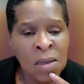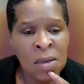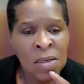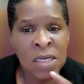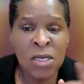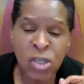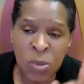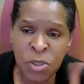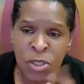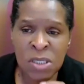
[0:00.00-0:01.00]
The
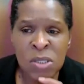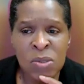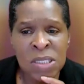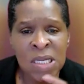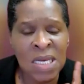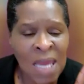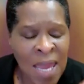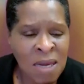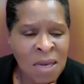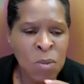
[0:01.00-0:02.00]
Egyptians you see, the
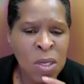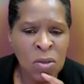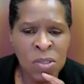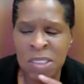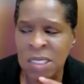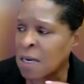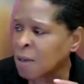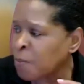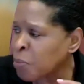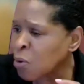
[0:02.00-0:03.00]
enemy you see, and
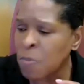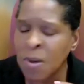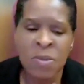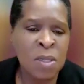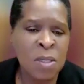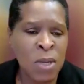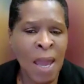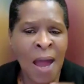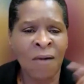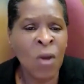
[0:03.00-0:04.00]
the problems that we
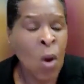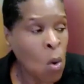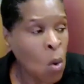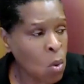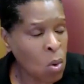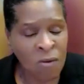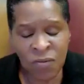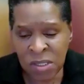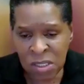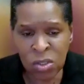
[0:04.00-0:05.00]
have, all
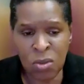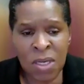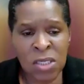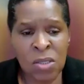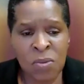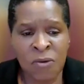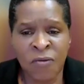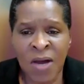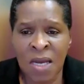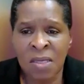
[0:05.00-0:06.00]
the situations we
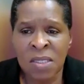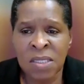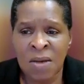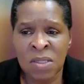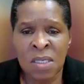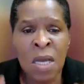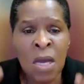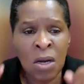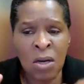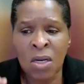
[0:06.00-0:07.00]
find ourselves in,
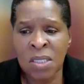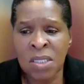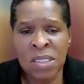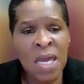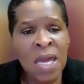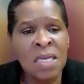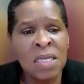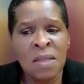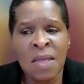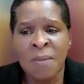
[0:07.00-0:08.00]
God is saying
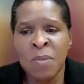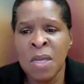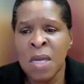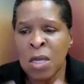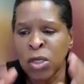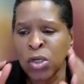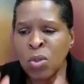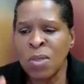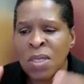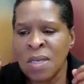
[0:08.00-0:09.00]
to them, You
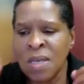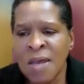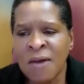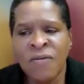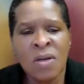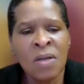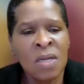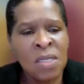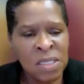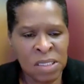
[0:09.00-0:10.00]
will never
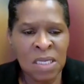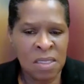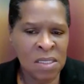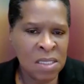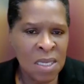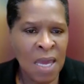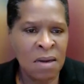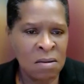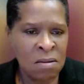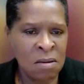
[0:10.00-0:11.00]
see this
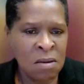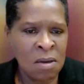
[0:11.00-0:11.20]
again.